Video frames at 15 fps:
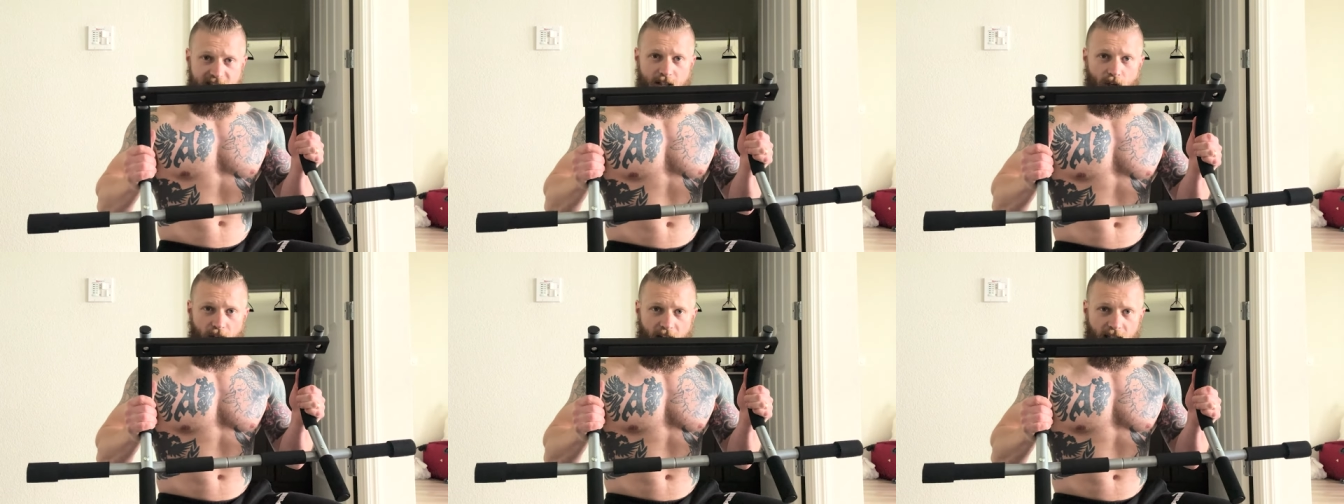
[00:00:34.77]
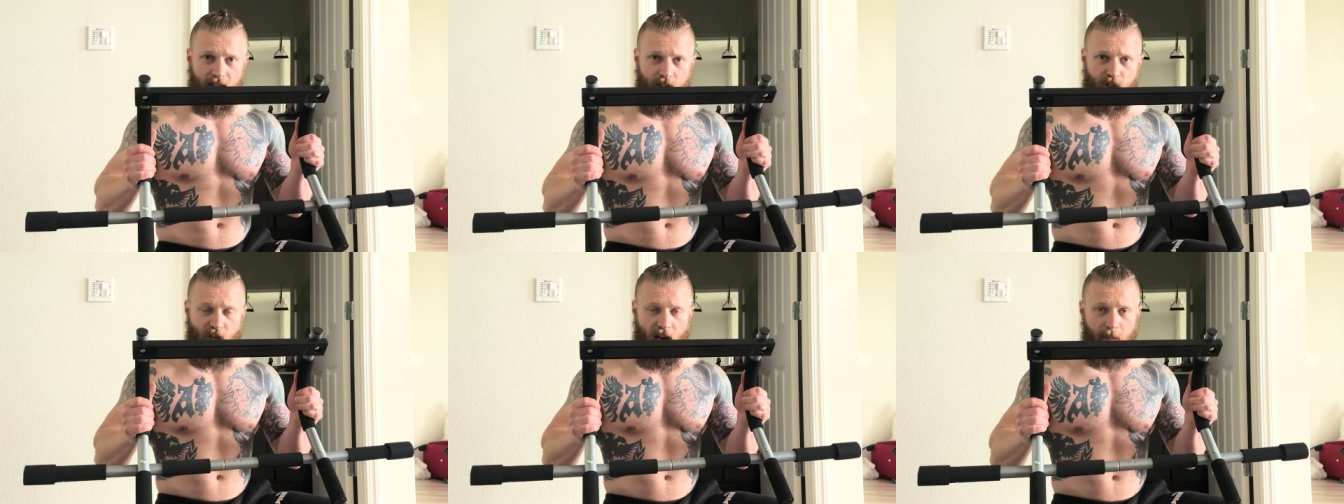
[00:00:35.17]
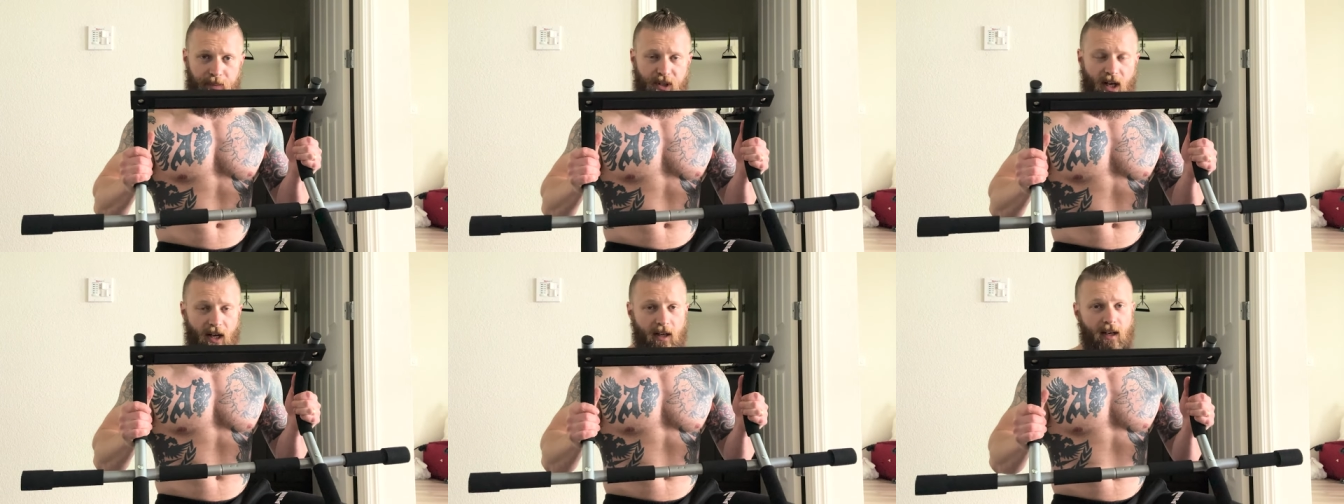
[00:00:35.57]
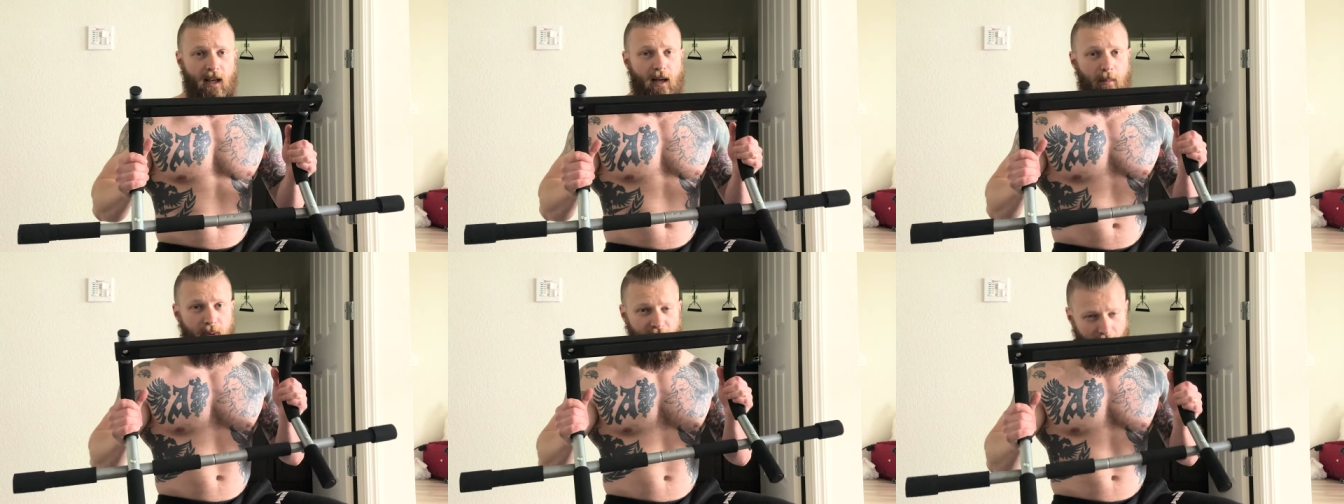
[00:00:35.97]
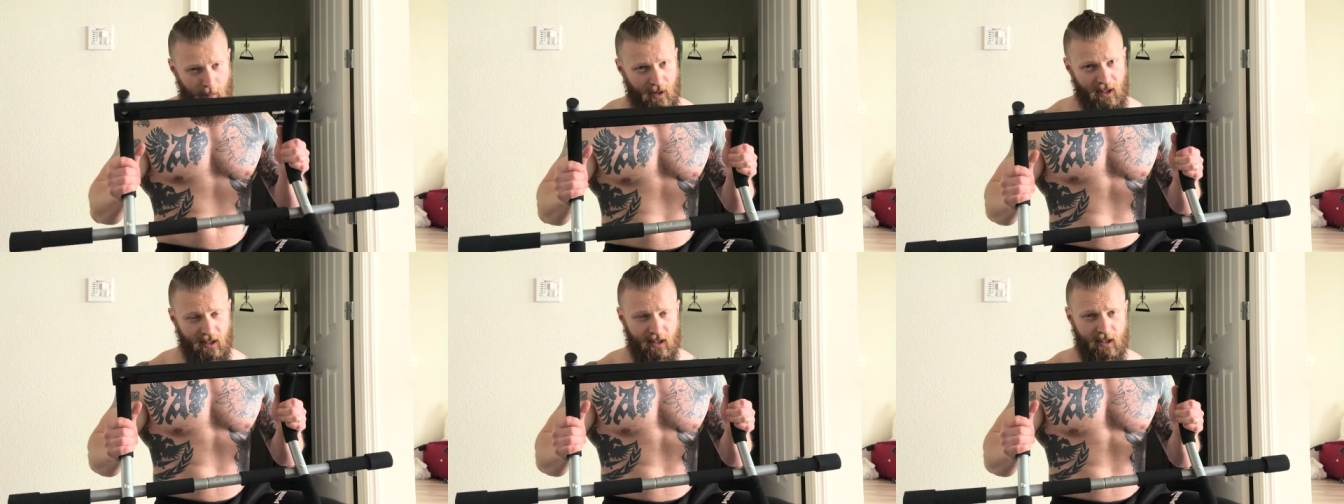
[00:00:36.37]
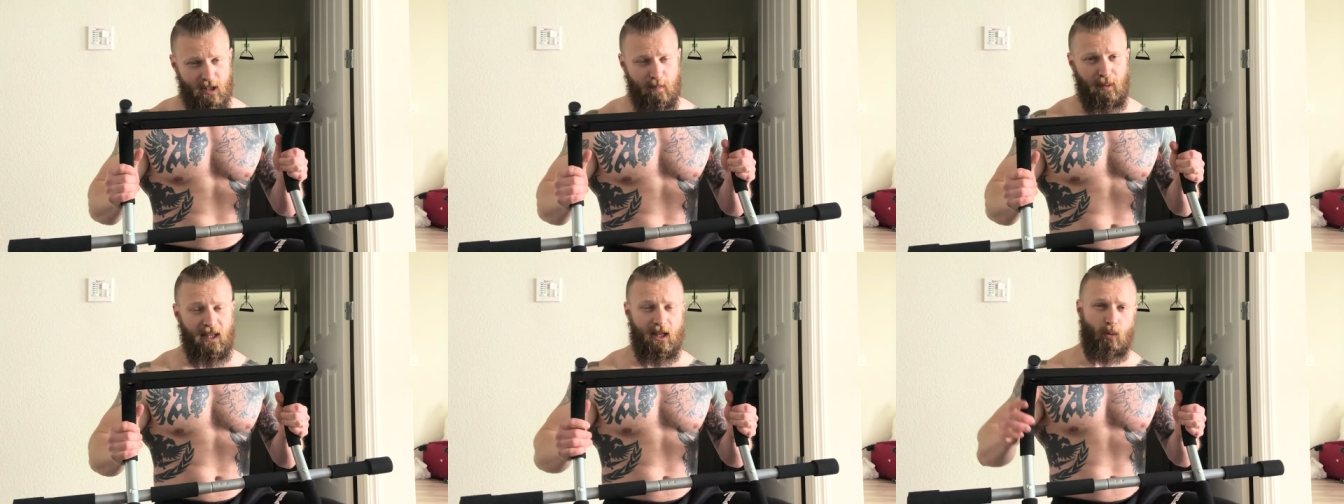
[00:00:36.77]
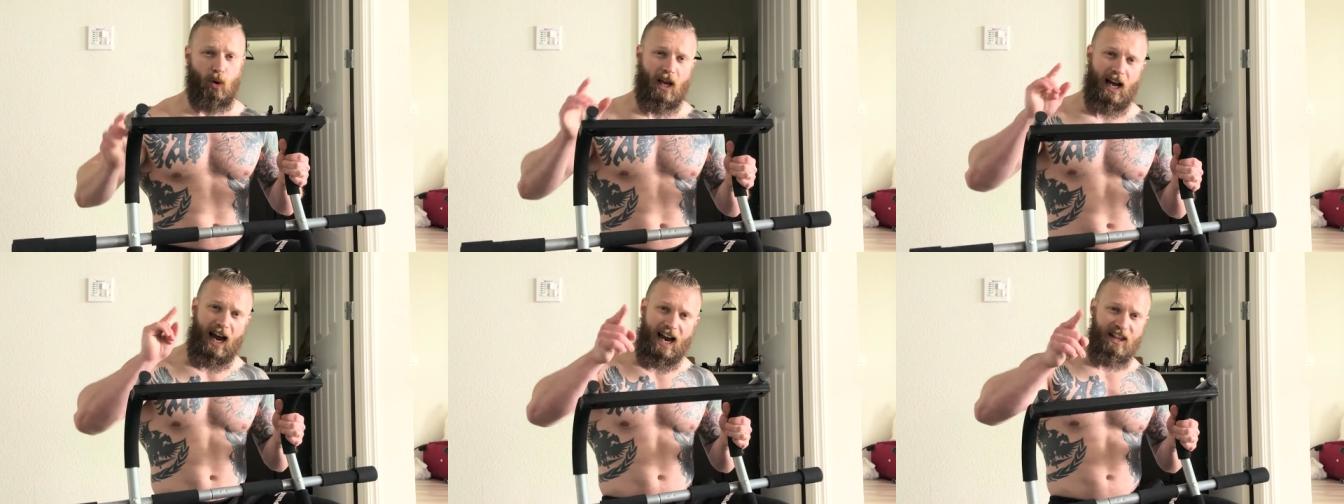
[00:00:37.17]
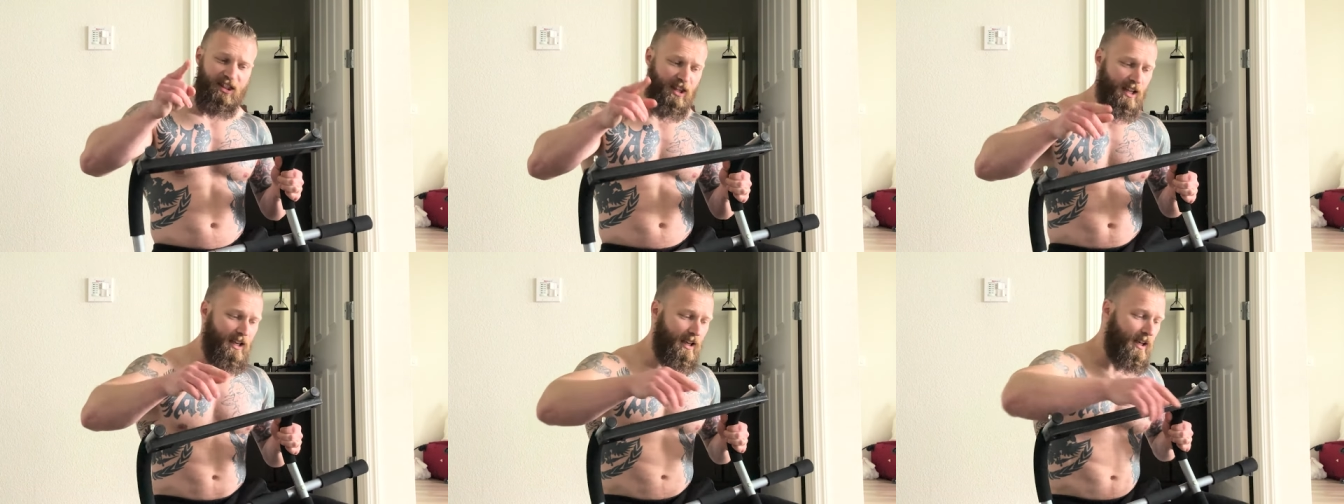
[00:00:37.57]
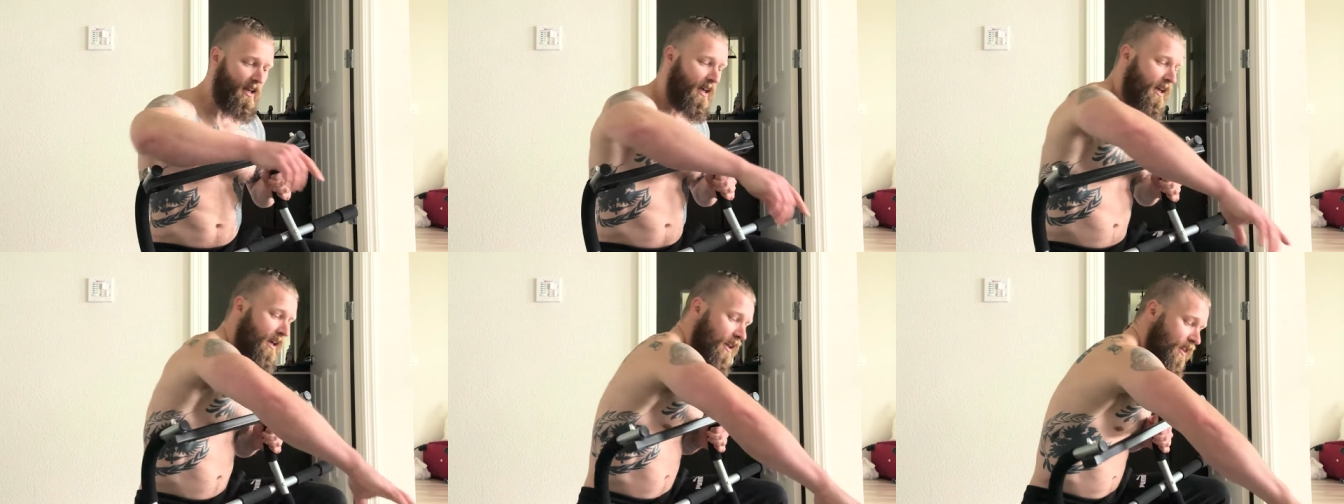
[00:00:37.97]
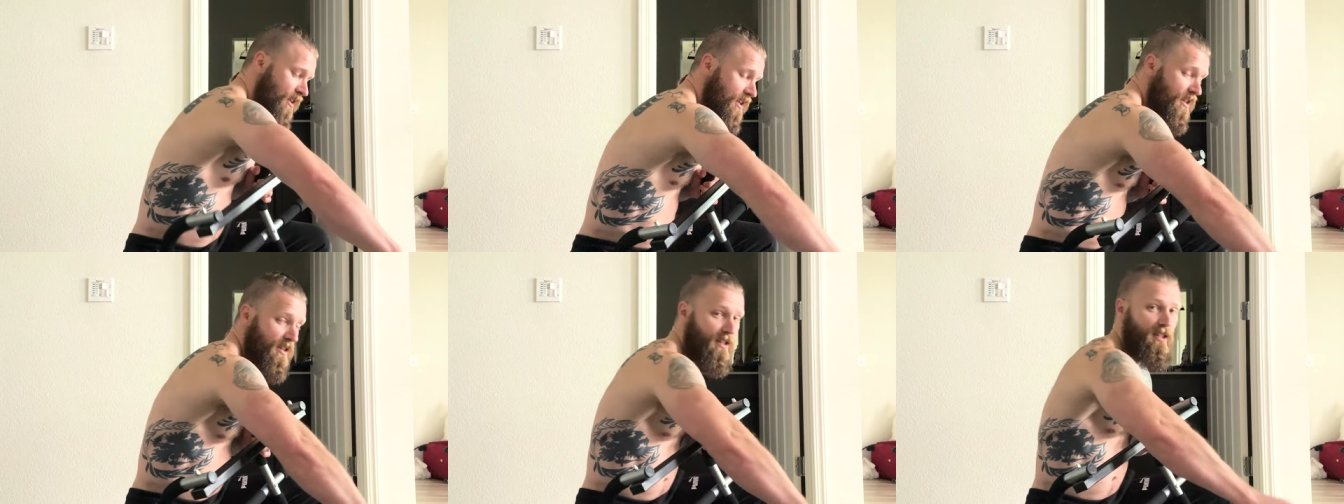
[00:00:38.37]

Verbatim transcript: still get the job done, but I'm gonna explain why I think the